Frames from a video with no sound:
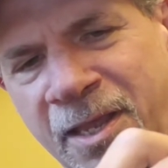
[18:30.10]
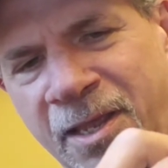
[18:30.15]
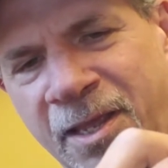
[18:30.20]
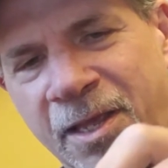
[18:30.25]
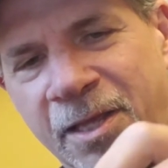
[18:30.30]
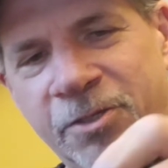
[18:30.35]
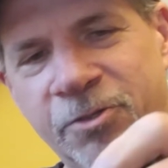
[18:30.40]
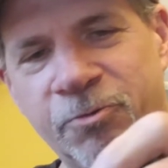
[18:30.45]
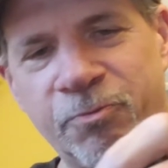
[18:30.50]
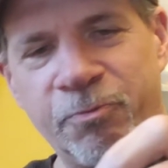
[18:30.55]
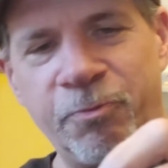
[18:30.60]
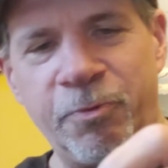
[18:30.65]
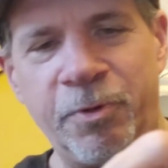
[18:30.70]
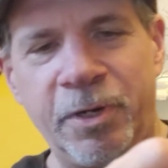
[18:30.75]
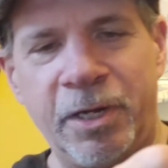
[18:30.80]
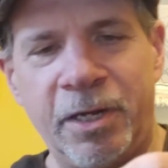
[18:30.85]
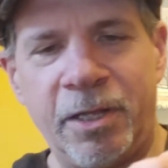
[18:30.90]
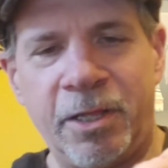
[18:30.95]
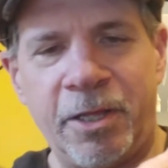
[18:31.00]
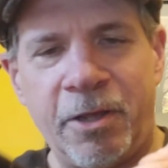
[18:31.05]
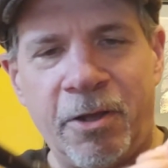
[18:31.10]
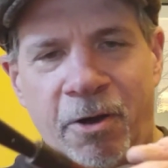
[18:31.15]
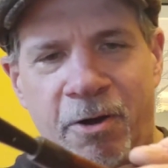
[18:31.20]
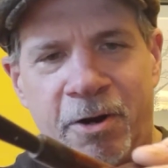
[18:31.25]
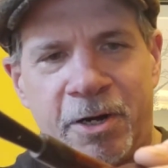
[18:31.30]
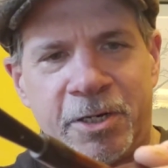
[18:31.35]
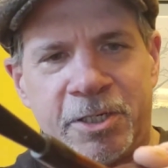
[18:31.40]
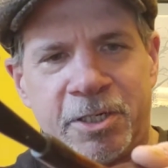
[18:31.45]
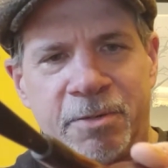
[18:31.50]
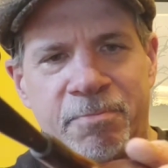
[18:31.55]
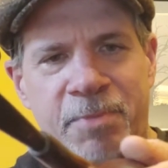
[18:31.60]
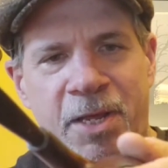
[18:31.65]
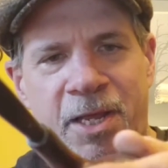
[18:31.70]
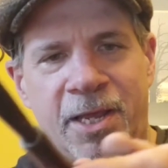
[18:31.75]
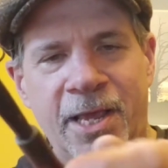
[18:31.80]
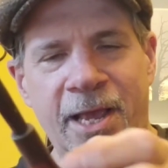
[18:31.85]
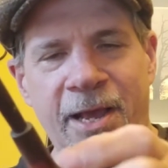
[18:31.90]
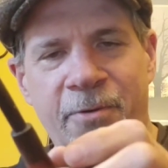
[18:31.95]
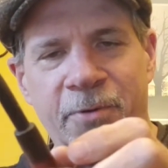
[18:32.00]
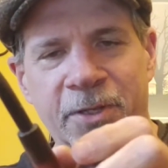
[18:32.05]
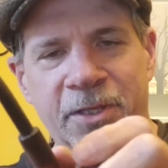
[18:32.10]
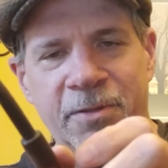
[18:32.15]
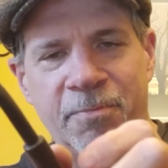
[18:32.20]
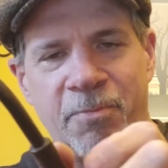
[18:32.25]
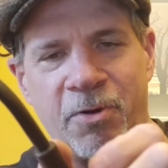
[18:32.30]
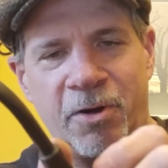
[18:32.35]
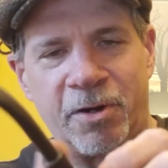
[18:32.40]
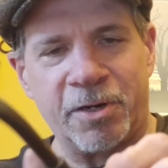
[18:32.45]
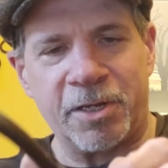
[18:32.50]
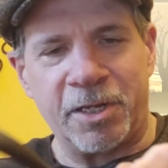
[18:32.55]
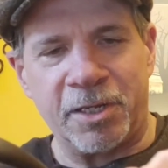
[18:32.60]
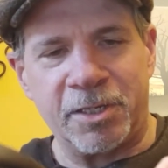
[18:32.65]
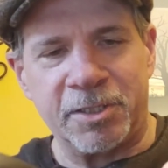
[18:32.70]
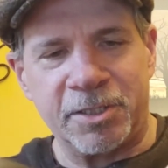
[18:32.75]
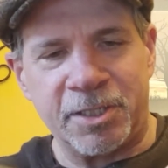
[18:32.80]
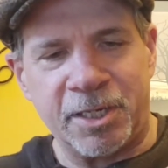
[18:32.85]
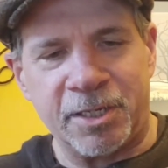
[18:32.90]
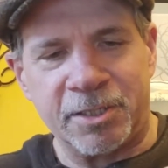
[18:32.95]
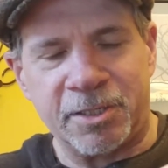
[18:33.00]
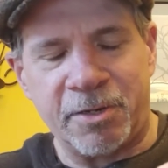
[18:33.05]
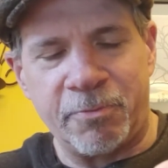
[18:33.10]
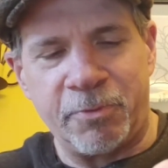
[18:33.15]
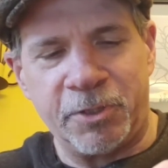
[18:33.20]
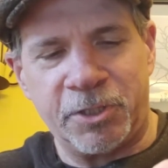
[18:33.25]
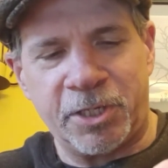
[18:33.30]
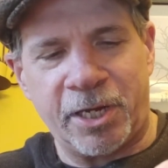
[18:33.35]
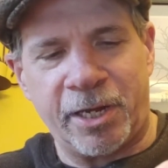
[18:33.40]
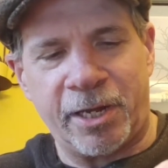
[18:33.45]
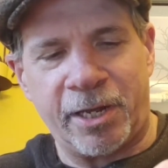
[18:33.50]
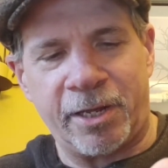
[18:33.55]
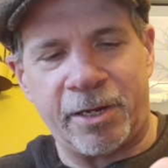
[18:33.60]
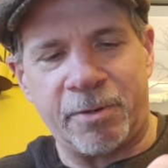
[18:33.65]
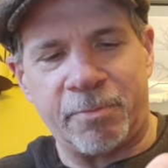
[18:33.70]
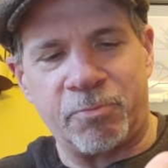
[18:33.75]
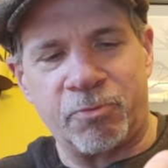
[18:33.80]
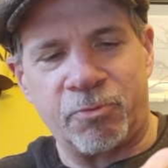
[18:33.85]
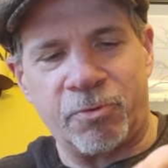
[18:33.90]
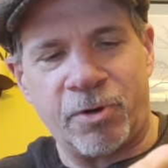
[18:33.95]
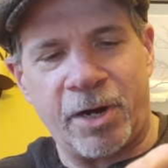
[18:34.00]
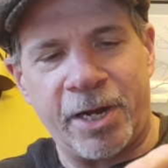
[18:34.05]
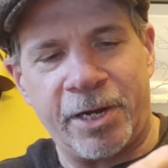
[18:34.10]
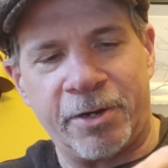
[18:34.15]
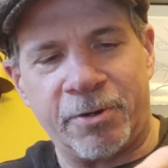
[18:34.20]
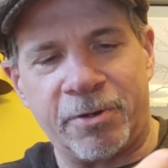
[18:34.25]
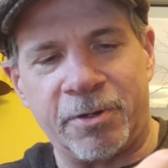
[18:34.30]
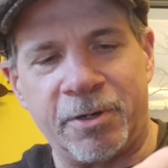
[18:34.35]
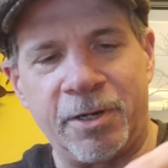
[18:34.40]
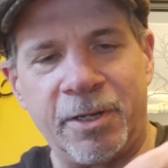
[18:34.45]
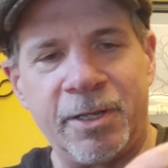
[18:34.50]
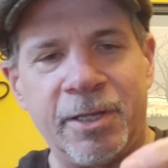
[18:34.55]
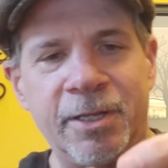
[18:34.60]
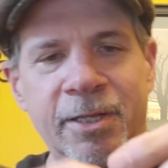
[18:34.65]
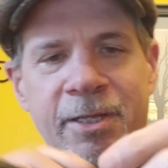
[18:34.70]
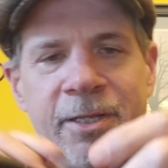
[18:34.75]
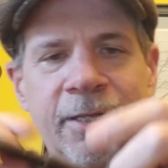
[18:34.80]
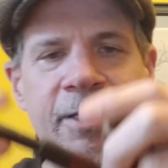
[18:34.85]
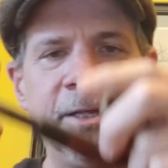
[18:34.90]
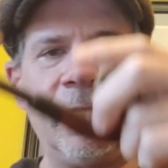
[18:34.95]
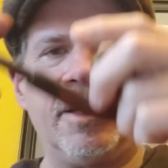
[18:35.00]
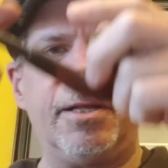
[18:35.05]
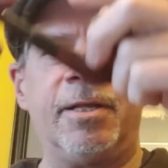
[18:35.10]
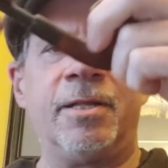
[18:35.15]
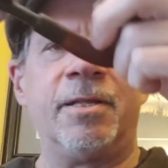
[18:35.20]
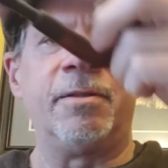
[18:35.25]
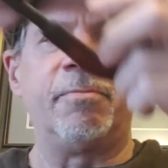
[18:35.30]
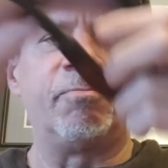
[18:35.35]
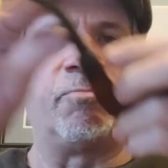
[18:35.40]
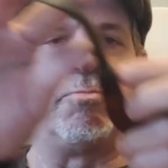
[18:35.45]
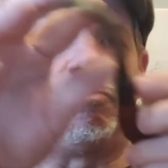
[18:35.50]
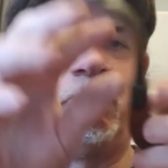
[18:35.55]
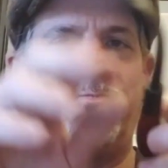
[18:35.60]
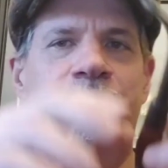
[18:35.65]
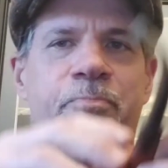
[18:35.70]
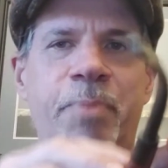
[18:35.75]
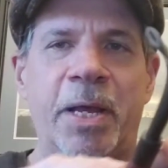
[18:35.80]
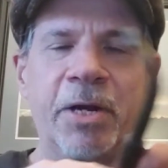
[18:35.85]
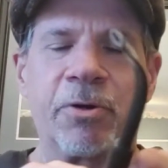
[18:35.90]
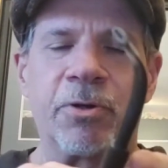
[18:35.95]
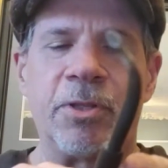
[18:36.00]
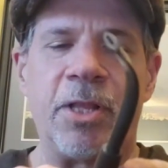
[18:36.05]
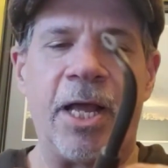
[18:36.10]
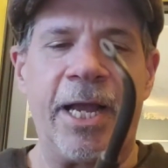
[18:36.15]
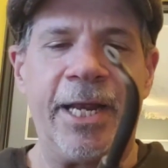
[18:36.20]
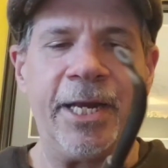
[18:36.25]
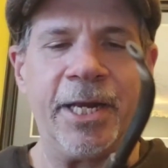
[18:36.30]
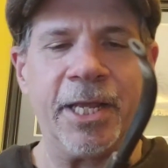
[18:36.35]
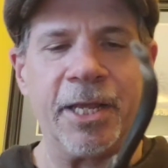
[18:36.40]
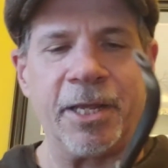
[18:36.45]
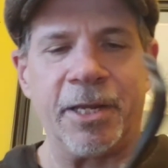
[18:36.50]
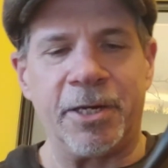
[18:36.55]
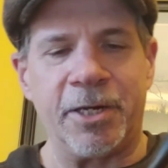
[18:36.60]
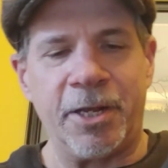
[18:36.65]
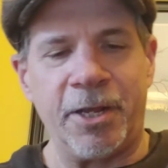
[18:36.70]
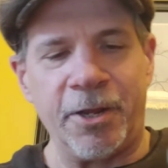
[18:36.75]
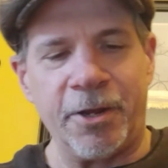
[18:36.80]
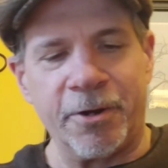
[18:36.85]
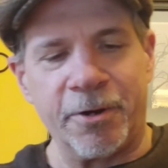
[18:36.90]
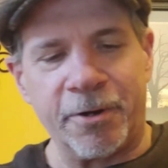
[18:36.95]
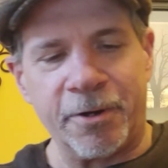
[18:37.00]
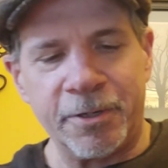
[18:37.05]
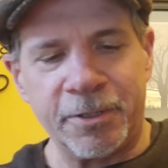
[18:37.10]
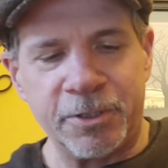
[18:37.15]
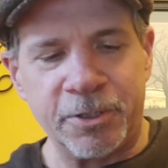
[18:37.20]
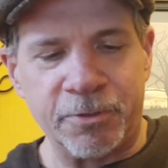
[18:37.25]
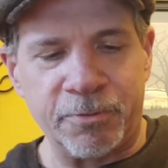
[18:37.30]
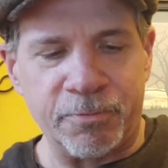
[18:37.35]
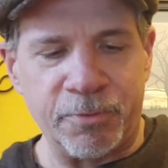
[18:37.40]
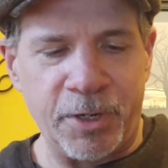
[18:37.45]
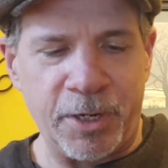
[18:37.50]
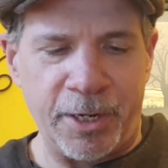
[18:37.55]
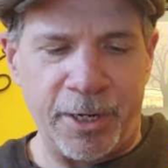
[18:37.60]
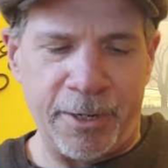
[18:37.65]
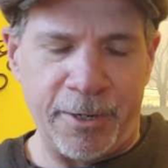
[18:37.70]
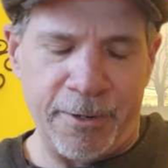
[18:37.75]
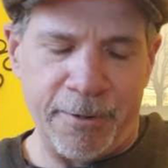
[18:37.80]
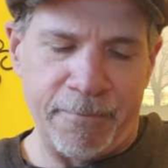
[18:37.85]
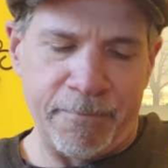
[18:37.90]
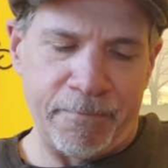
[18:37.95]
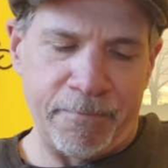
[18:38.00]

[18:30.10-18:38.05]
It's really hard to make out what the marking says. I wish I had a better lighting in here to read.